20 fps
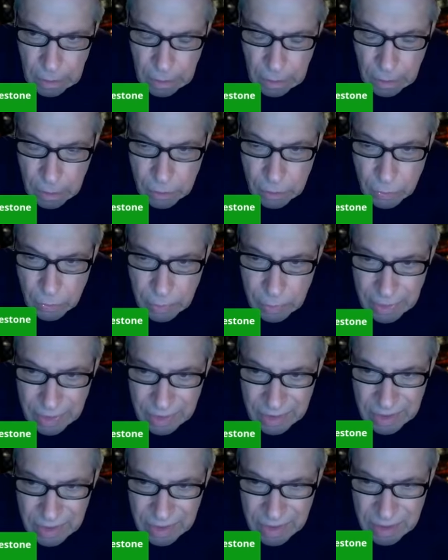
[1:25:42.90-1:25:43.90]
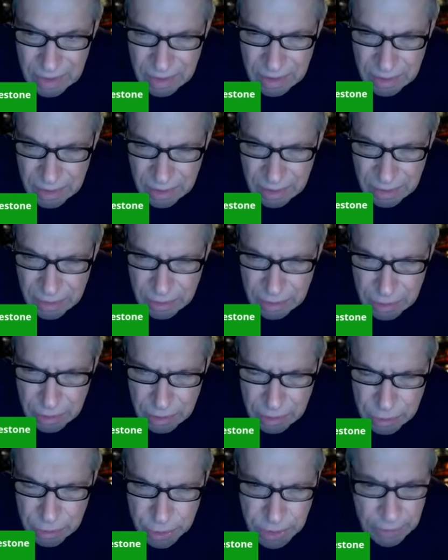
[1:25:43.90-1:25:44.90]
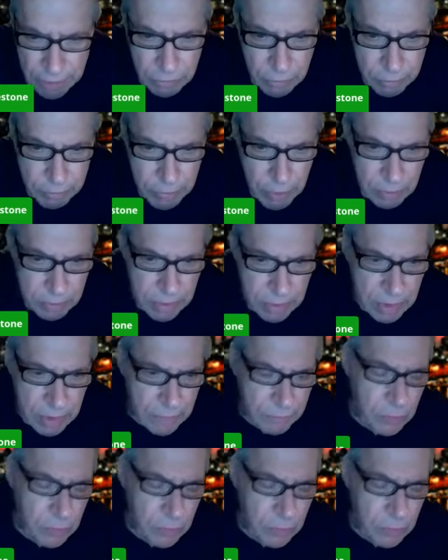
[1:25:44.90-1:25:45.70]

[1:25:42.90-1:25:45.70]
including the Czech Republic.